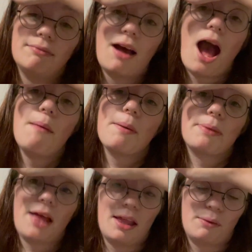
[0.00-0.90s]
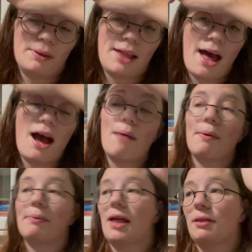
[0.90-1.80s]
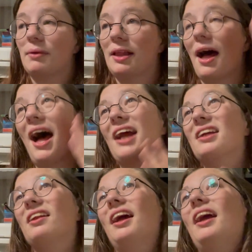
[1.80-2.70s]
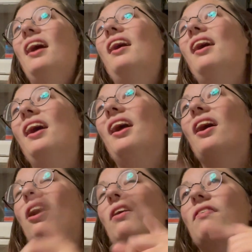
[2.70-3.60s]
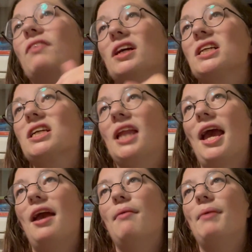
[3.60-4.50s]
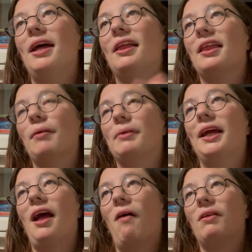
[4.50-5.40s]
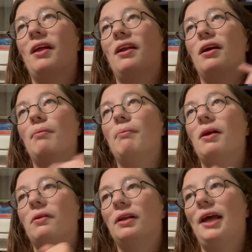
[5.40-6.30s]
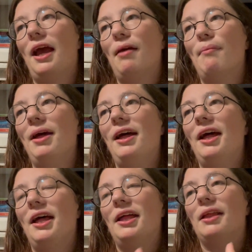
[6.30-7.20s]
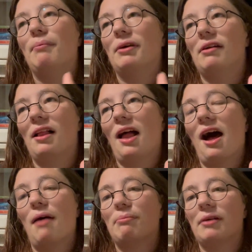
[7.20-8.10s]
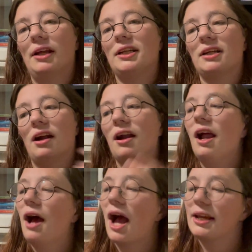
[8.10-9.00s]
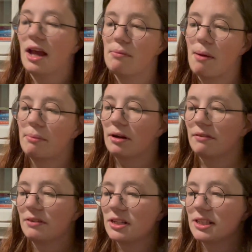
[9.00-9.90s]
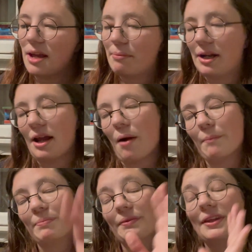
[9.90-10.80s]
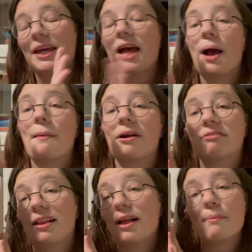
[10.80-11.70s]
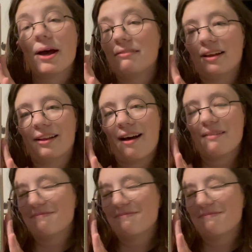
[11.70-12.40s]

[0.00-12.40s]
I'm obsessed with that. Actually, her first name is something else and her middle name is Marilla, I'm pretty sure. I can't remember her first name right now. Rilla, my Rilla.